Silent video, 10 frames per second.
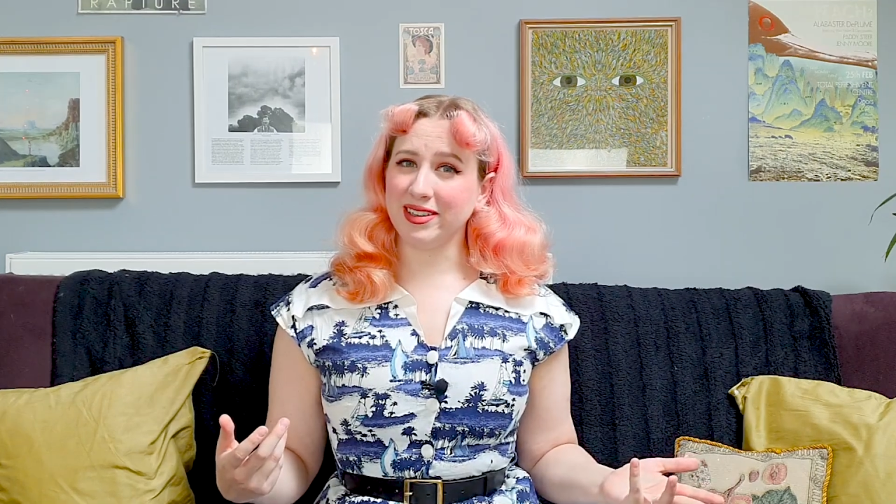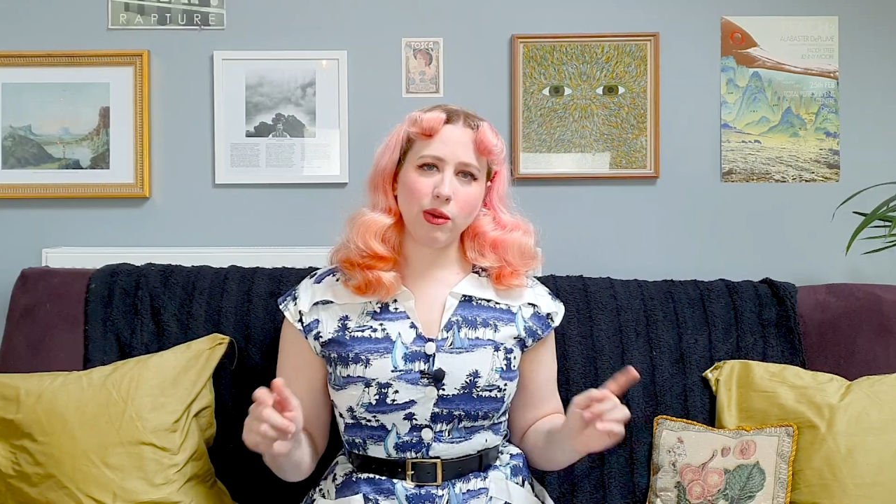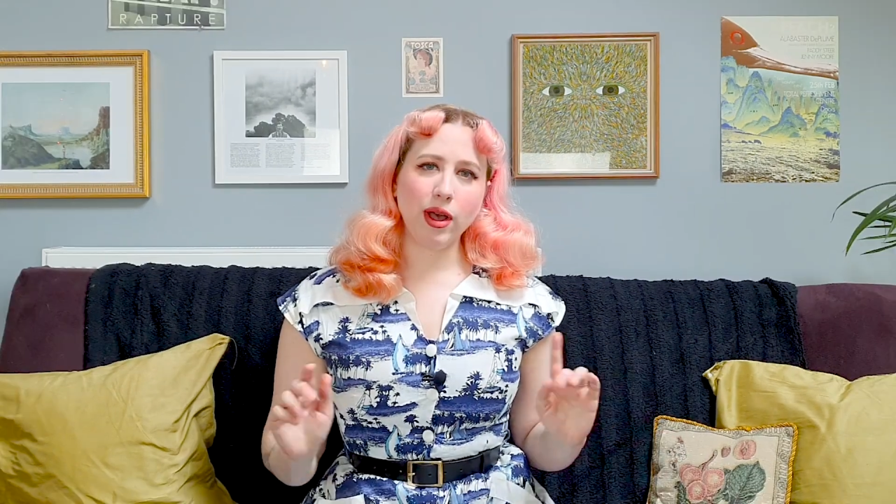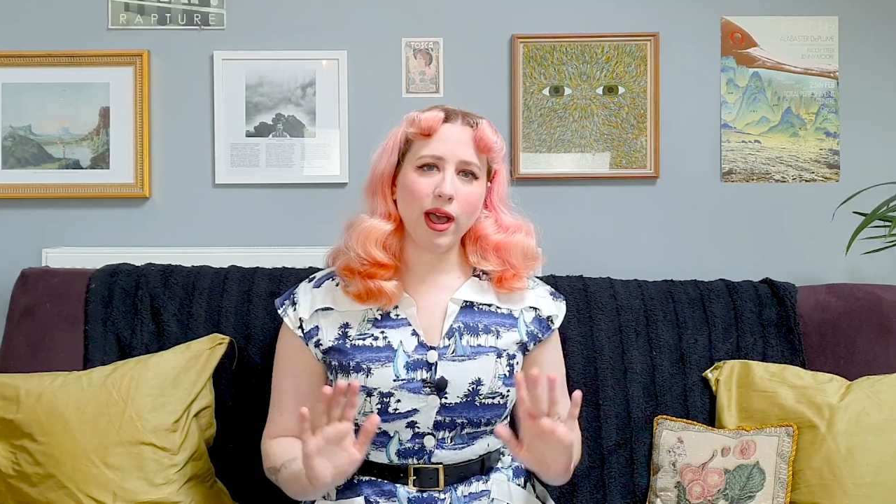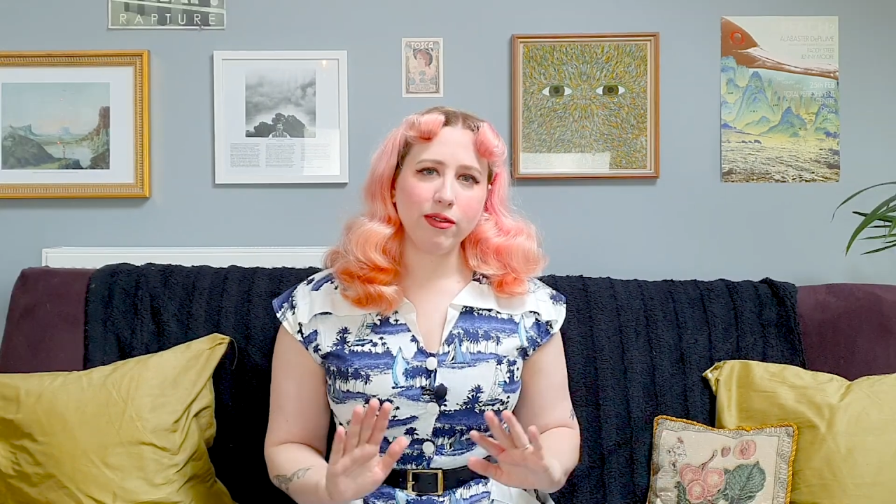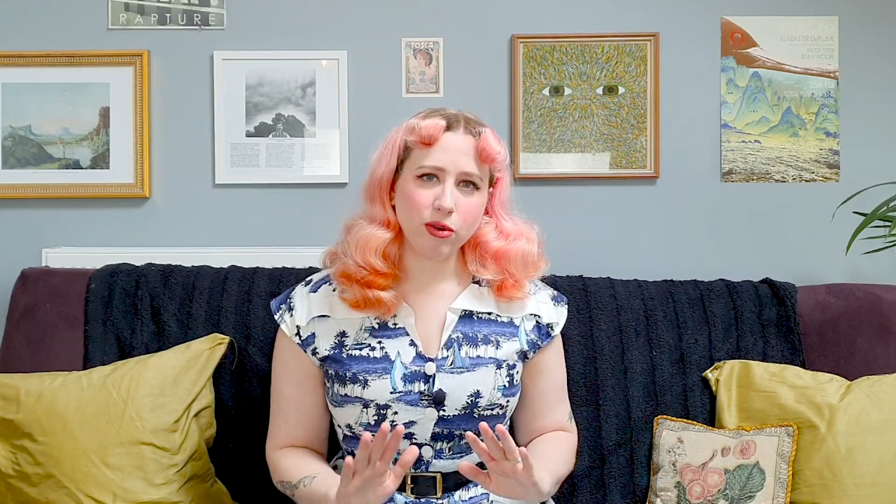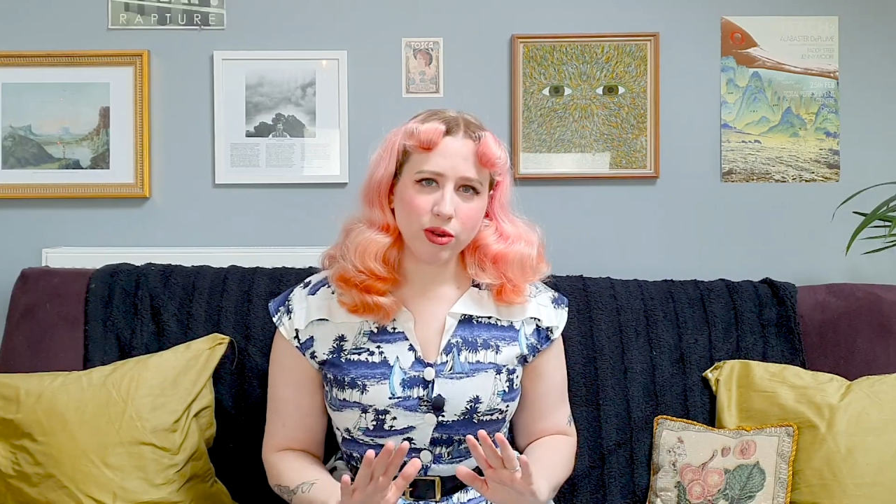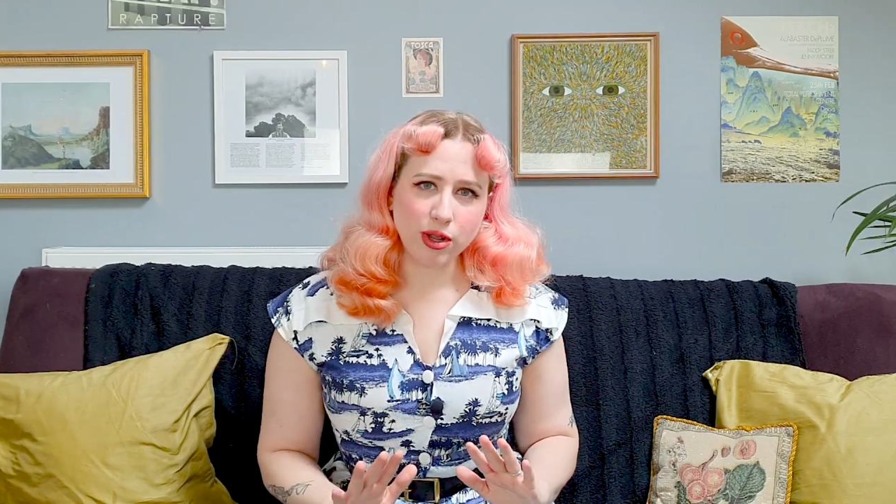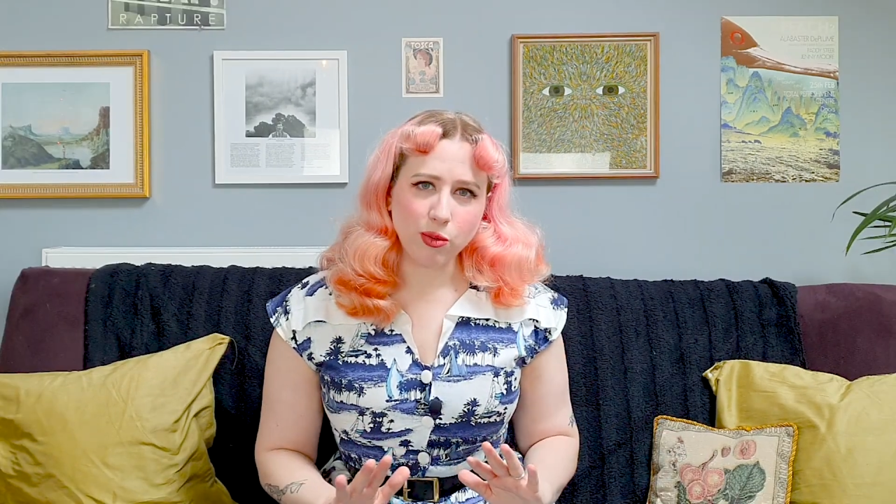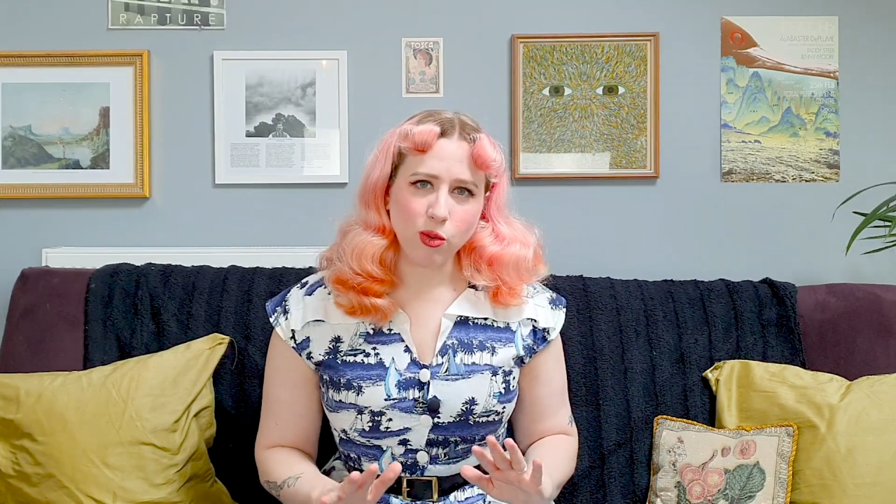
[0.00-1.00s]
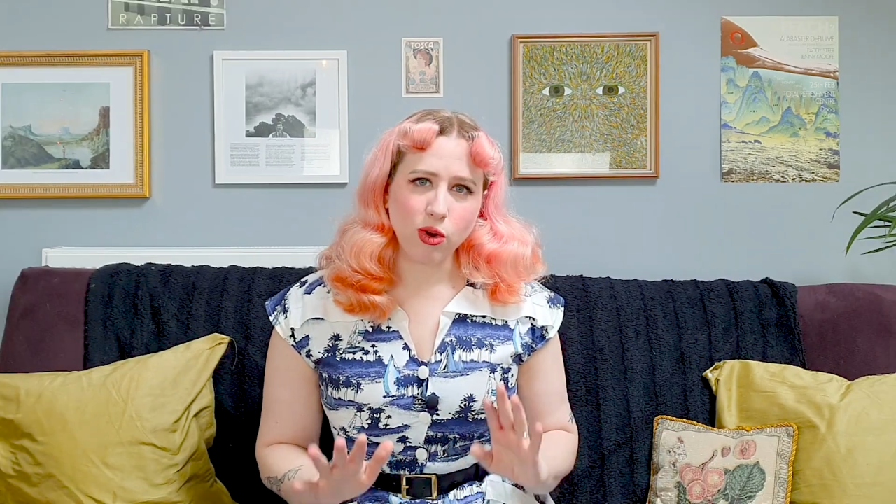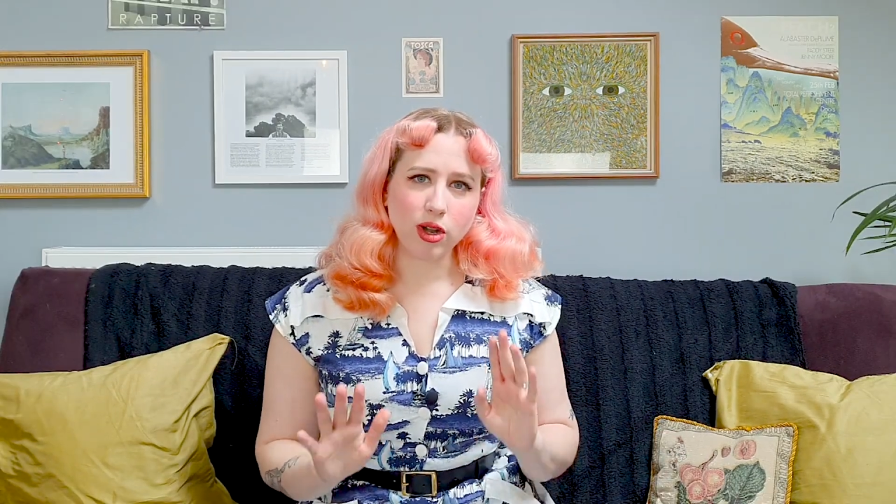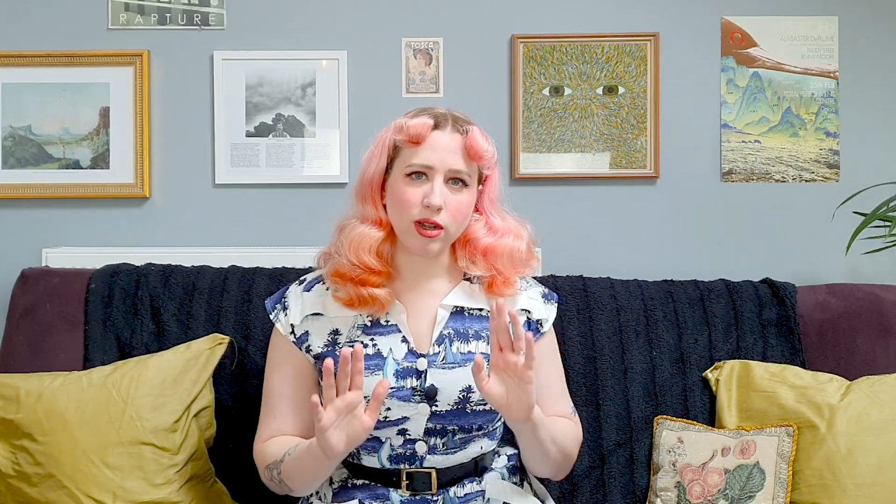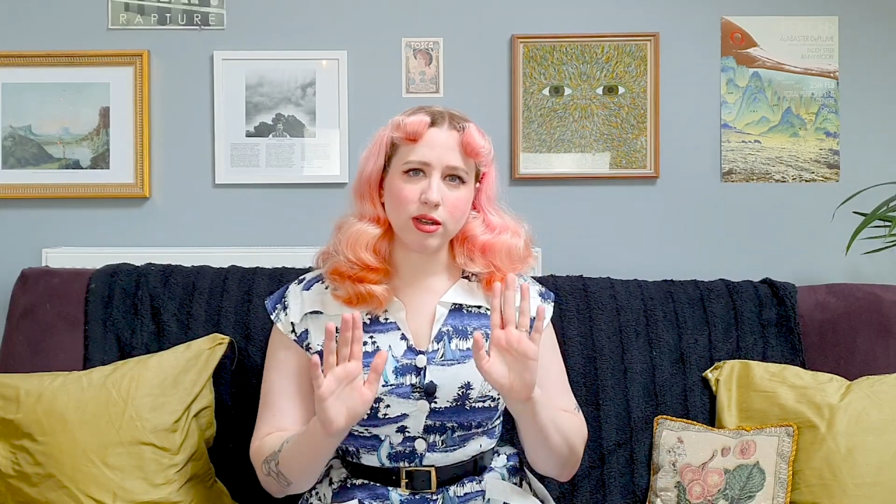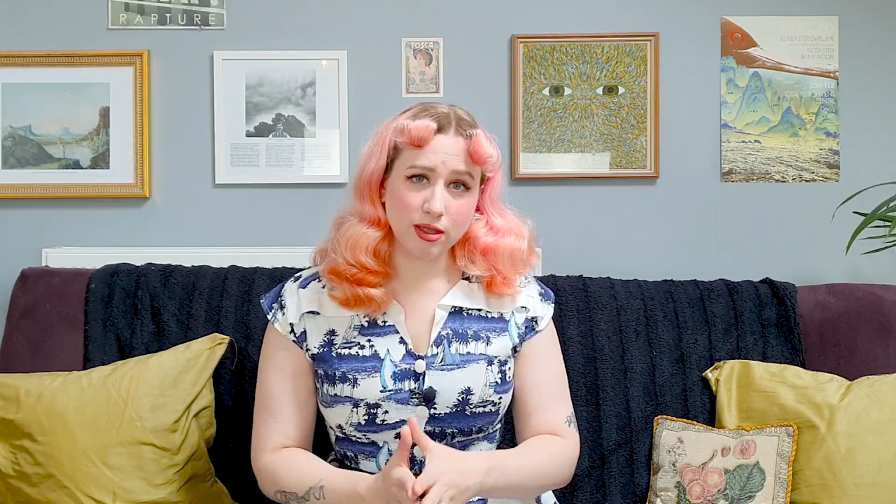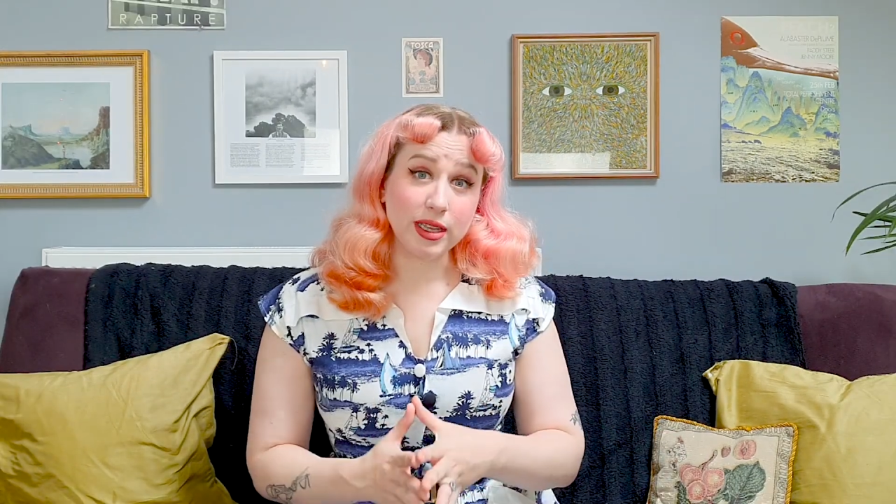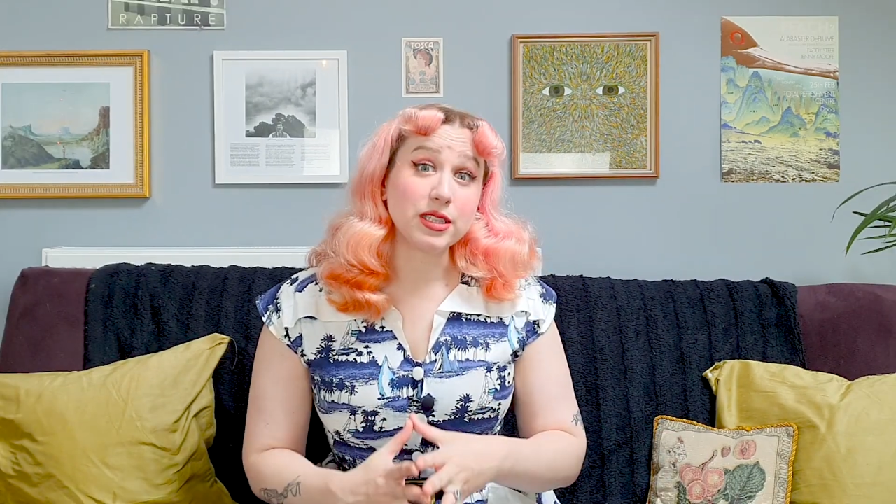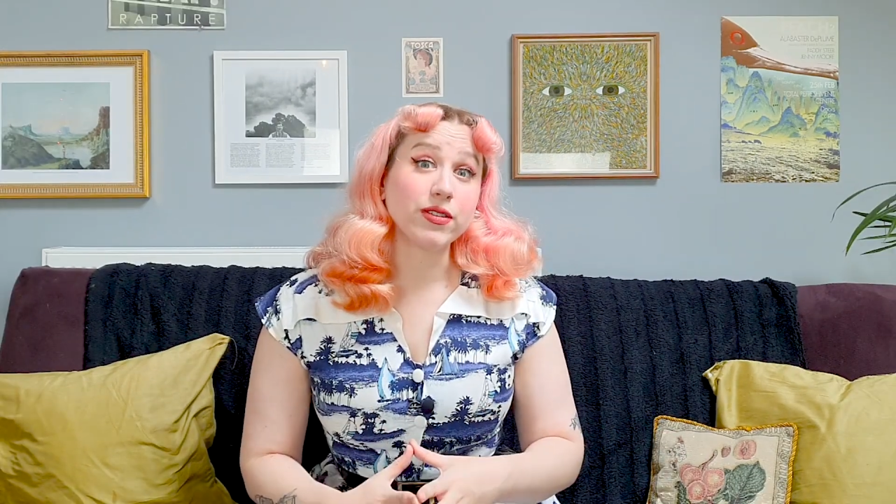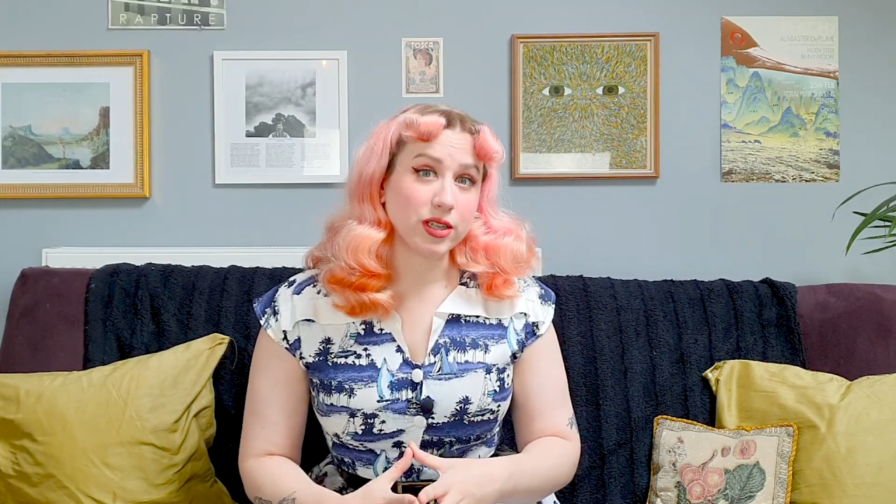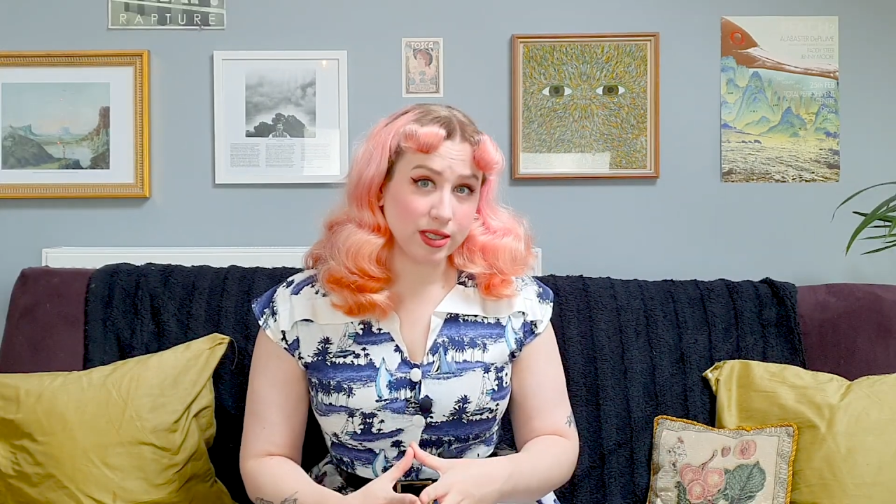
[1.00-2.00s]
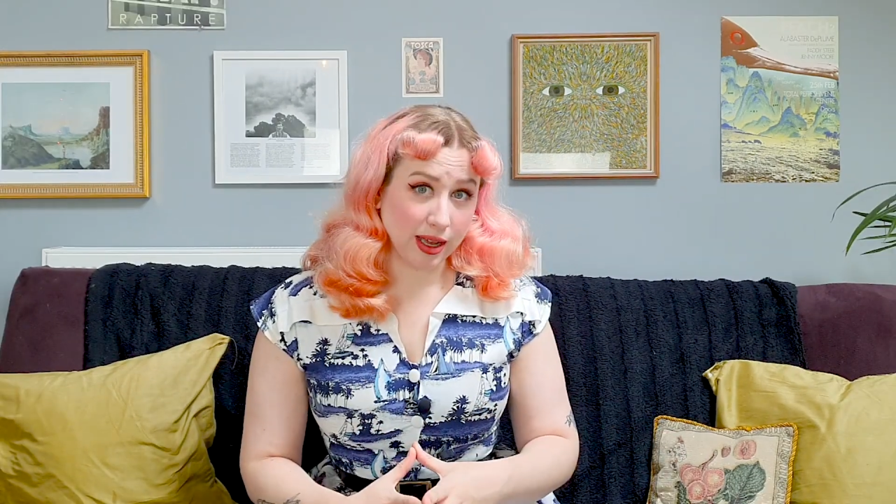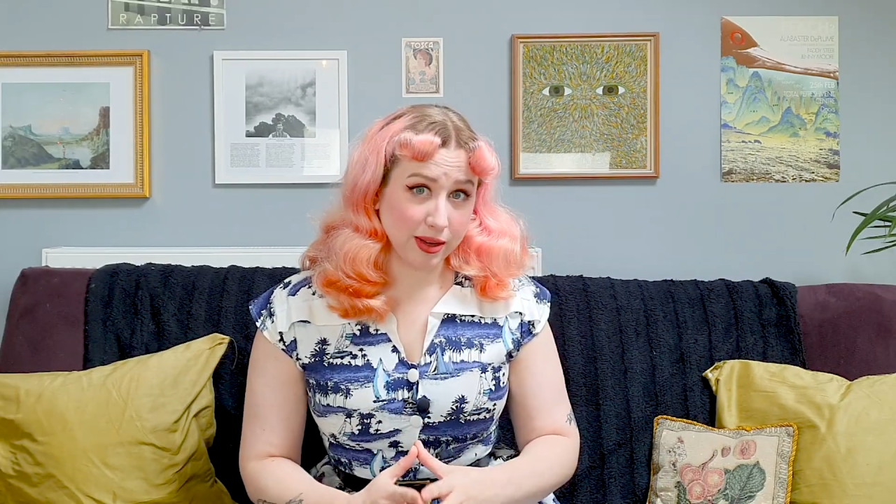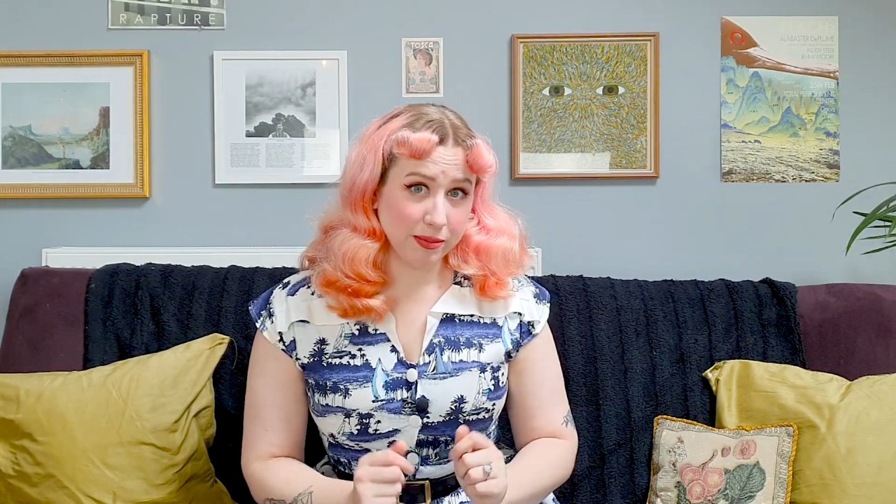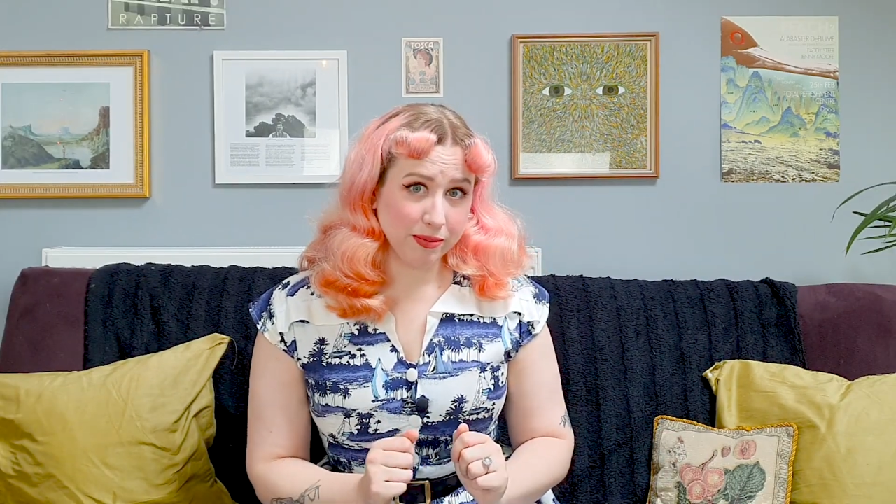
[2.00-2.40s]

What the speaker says: Though I have already worn this first item.